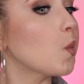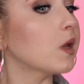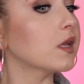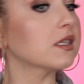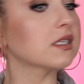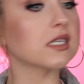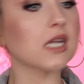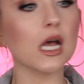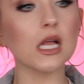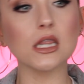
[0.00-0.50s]

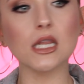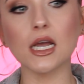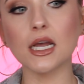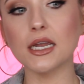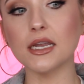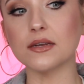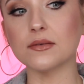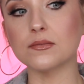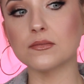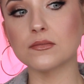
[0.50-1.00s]
it's not
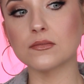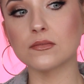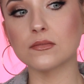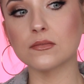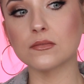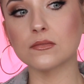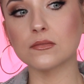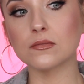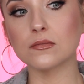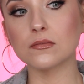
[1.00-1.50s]
lying.
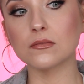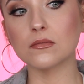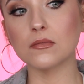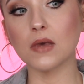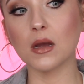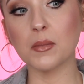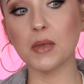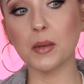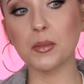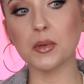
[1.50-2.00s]

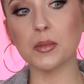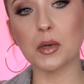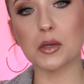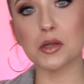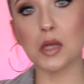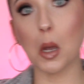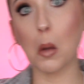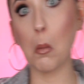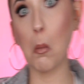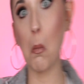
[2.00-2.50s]
I'm happy about
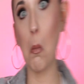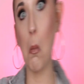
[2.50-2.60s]
that.